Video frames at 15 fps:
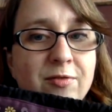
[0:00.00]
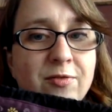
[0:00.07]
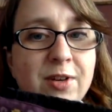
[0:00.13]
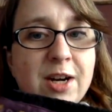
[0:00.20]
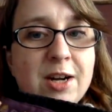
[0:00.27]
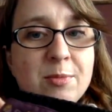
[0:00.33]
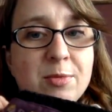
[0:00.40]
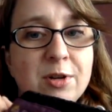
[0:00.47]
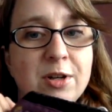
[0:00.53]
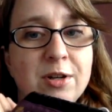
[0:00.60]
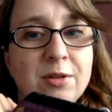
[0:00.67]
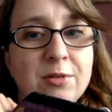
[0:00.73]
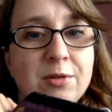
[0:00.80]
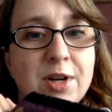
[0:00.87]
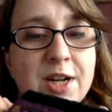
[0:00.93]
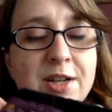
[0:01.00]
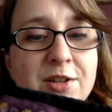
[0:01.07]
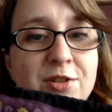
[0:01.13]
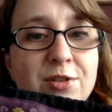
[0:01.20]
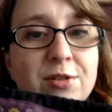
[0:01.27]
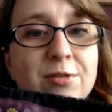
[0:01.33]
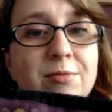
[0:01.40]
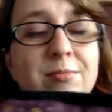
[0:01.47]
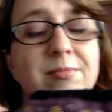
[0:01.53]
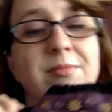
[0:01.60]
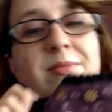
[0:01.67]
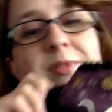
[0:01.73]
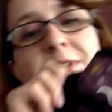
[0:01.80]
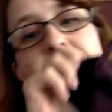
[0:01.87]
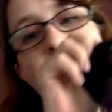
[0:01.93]
Fiber Rachel,
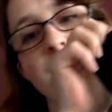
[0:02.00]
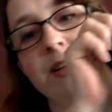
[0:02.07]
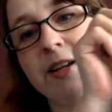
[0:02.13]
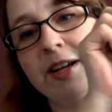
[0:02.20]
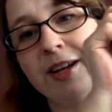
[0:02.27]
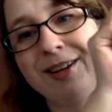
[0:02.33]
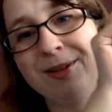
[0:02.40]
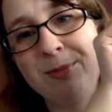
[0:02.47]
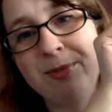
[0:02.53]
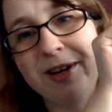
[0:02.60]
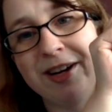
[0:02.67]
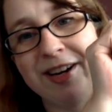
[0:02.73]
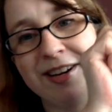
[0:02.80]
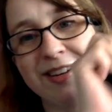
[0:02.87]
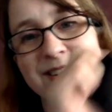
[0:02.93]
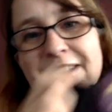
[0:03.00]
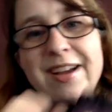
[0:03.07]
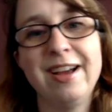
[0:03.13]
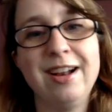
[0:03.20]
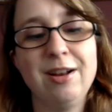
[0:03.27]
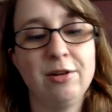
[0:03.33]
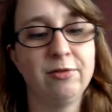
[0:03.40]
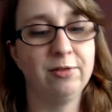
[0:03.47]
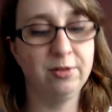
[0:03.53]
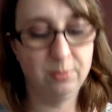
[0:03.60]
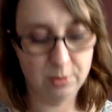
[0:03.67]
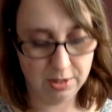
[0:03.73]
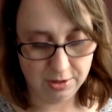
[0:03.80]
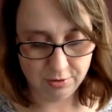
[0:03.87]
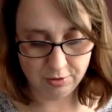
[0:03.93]
a cat bag. I love
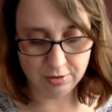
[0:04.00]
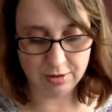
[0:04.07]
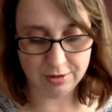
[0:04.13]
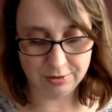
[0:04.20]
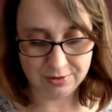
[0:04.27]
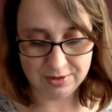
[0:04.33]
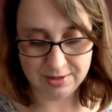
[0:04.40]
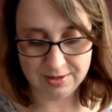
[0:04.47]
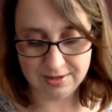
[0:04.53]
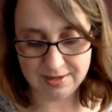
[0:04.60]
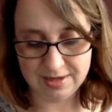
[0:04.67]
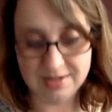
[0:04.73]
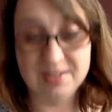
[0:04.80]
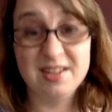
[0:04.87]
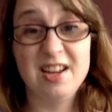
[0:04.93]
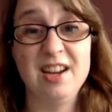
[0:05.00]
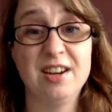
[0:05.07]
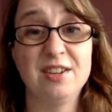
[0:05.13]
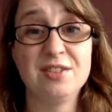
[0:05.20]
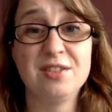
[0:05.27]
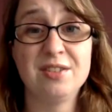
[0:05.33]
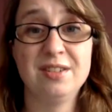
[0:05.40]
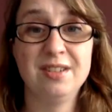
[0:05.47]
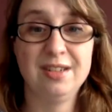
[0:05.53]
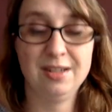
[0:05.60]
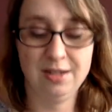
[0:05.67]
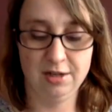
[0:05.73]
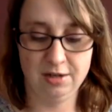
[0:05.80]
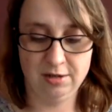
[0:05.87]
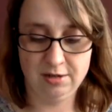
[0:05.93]
it. When you close it, it has ears.
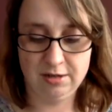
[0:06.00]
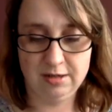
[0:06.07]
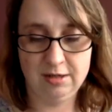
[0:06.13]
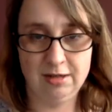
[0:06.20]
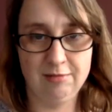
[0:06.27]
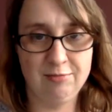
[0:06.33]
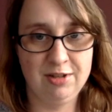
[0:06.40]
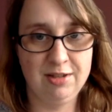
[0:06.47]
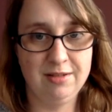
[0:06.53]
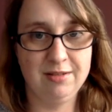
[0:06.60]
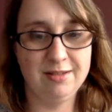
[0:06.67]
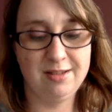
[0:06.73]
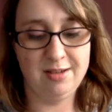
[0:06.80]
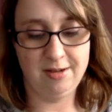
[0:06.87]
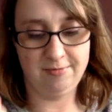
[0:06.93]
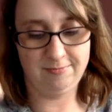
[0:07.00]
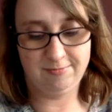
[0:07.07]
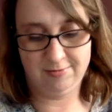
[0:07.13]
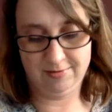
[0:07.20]
Let me see.